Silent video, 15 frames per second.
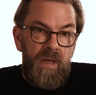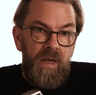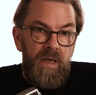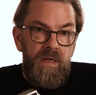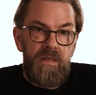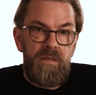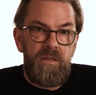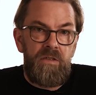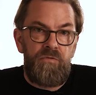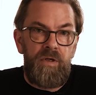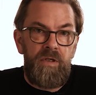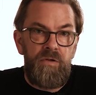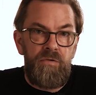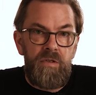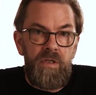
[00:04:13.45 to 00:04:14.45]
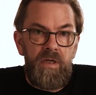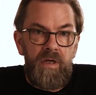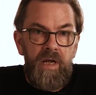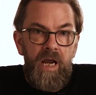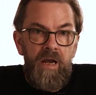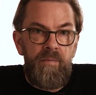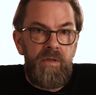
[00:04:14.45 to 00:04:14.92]
And I just went using the
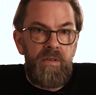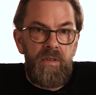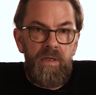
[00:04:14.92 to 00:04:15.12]
camera,